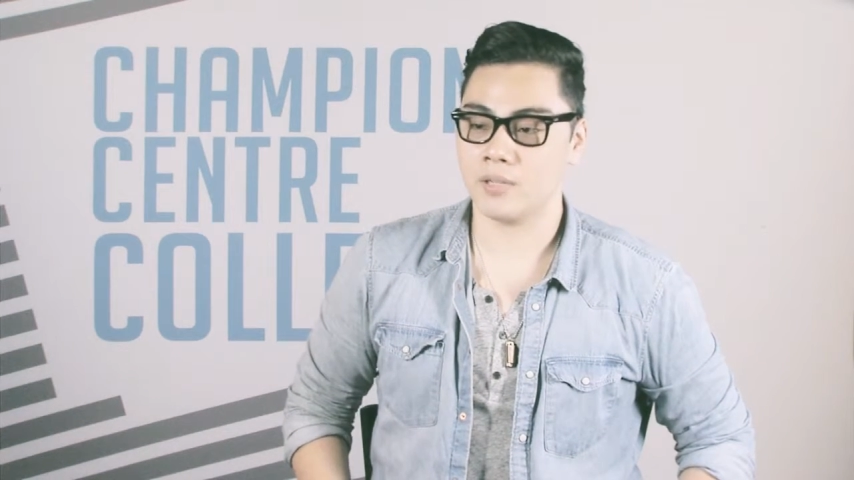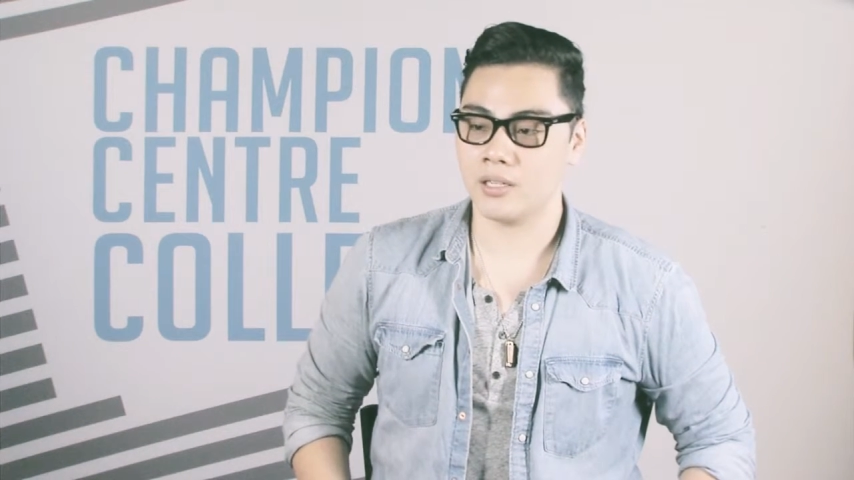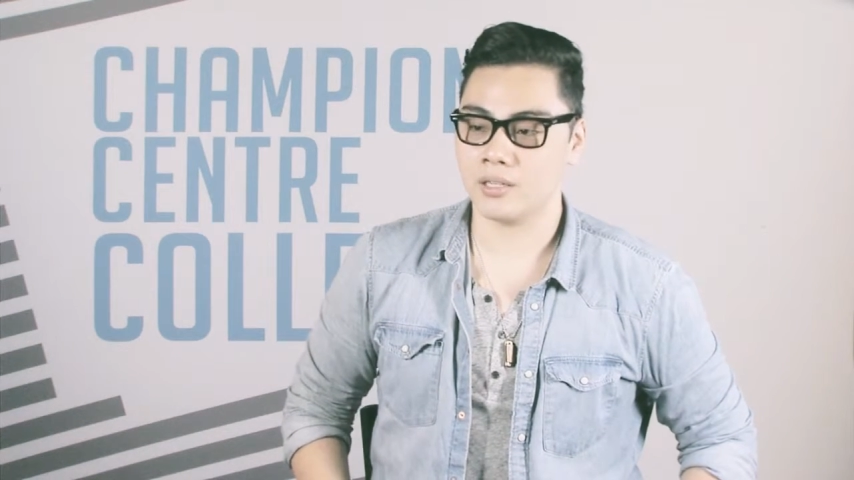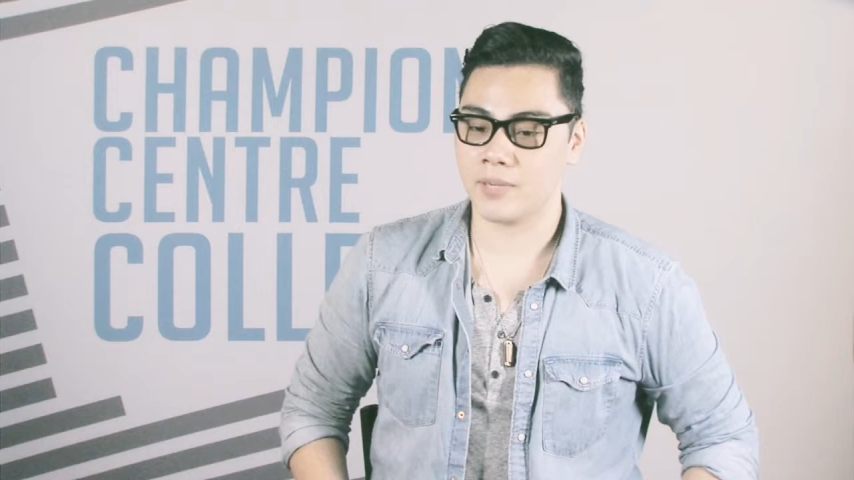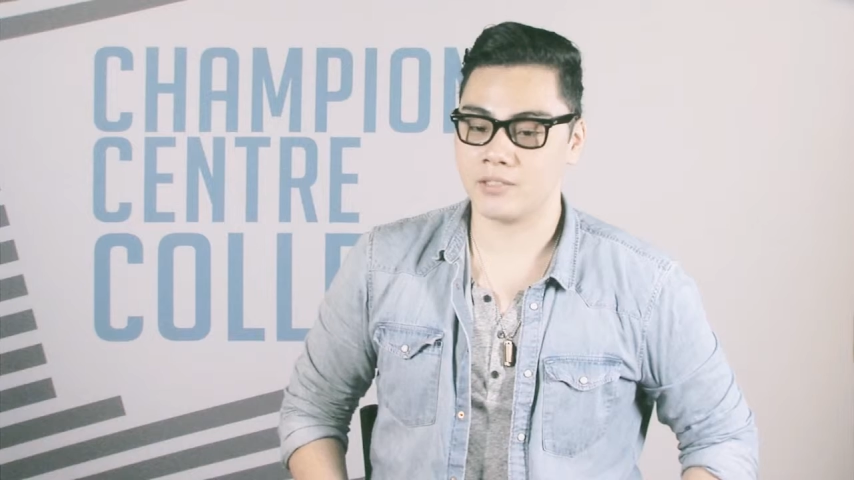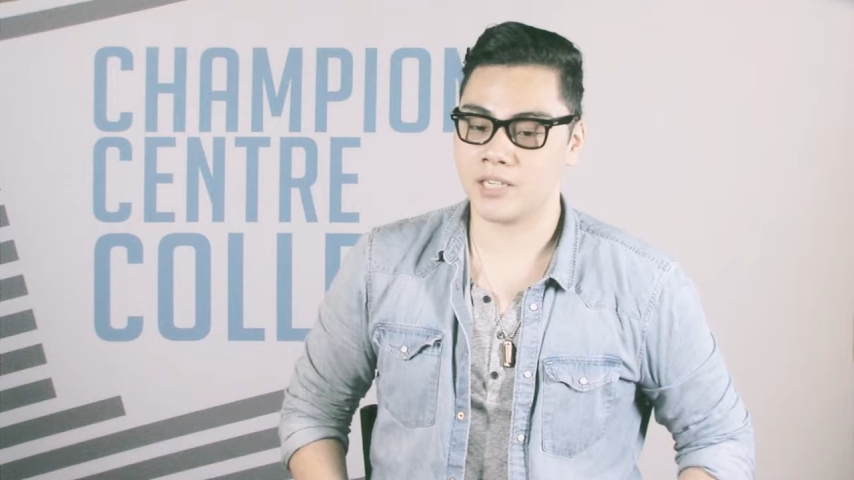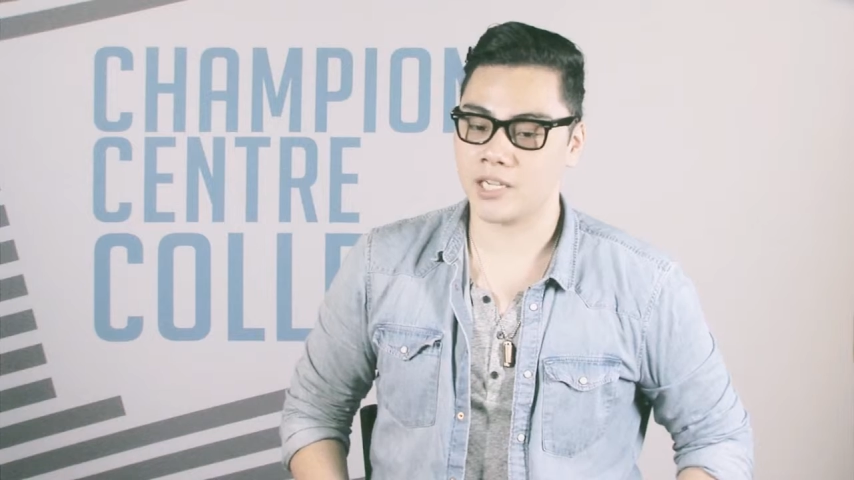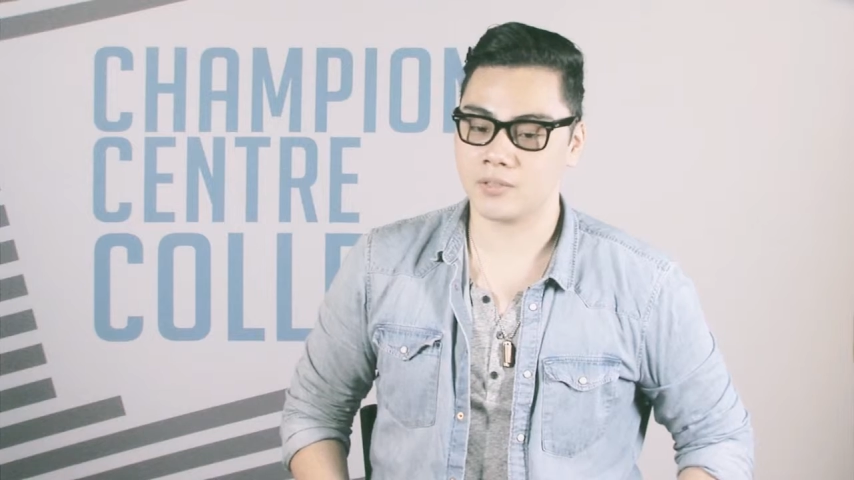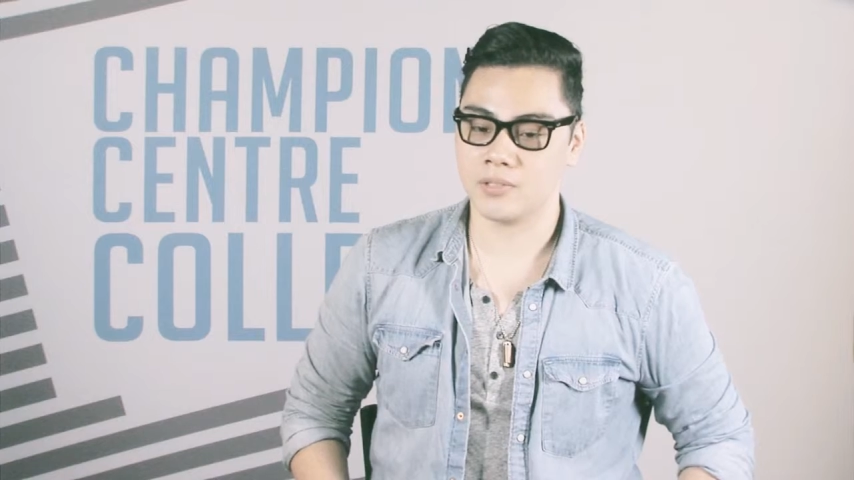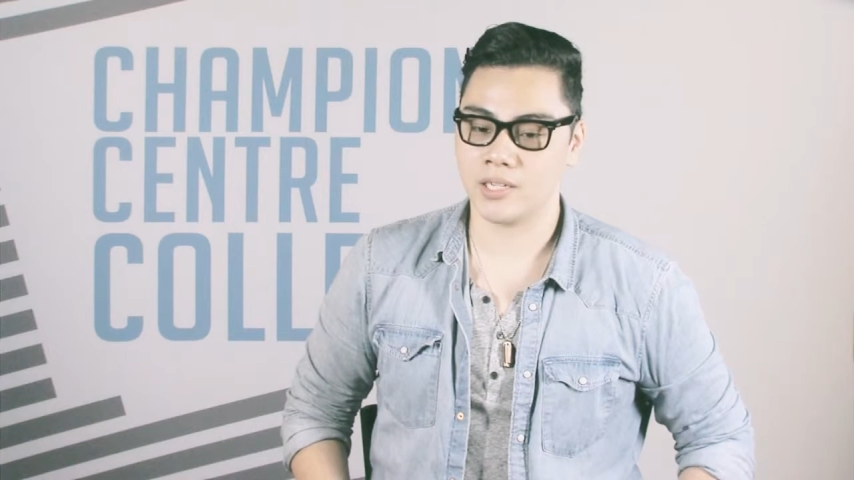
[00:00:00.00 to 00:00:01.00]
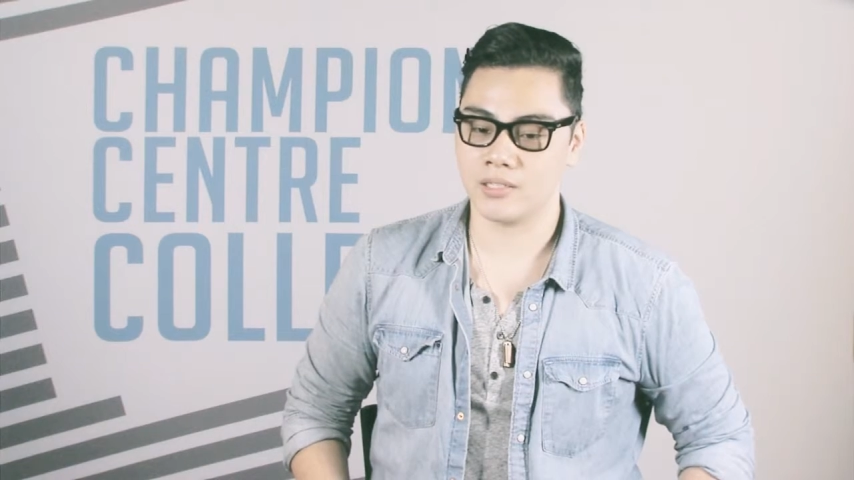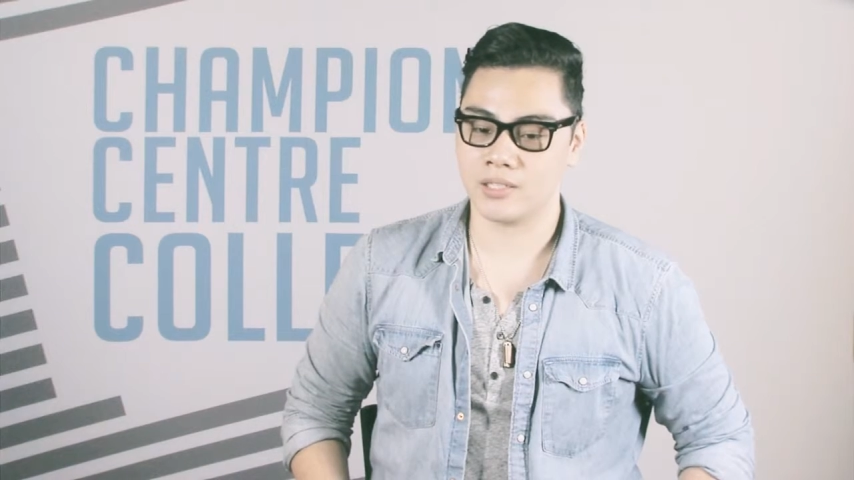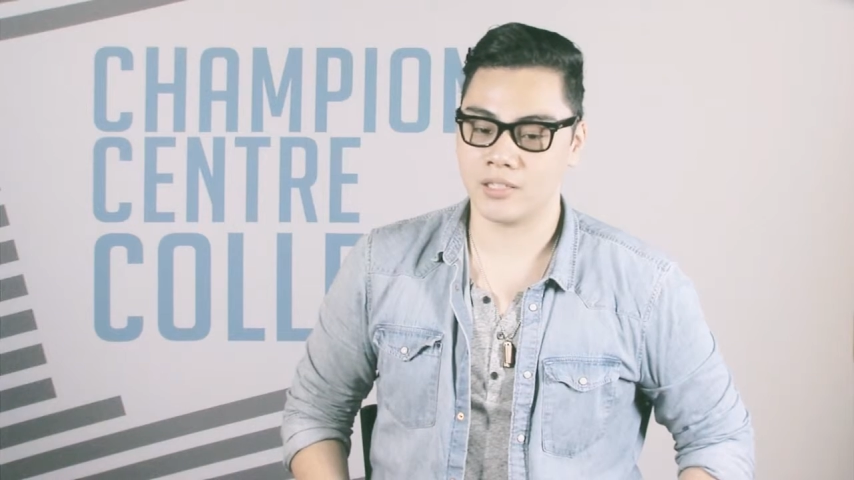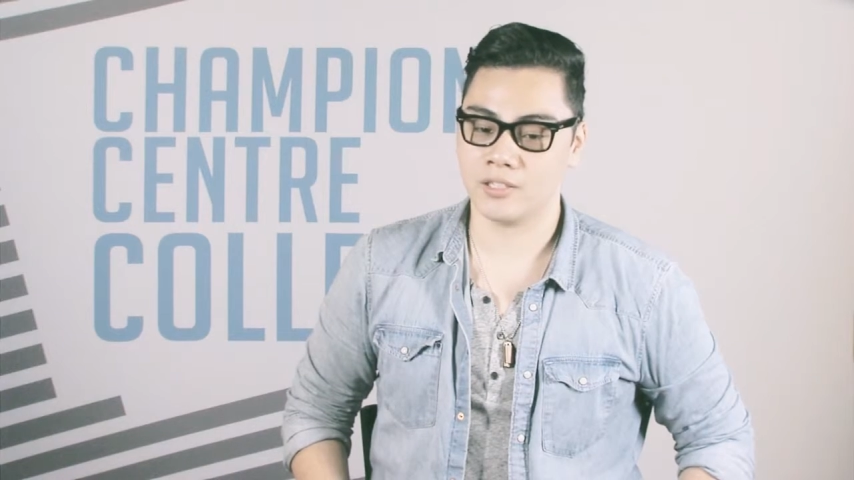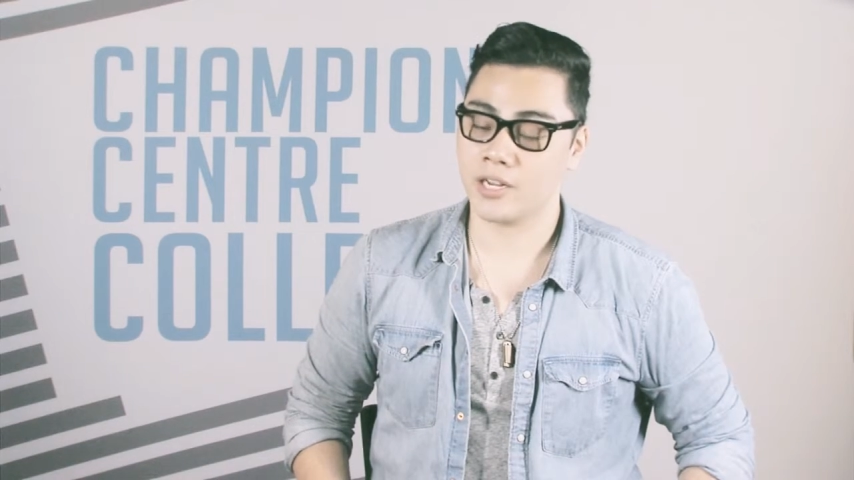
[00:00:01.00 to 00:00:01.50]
me in my tracks one day and said,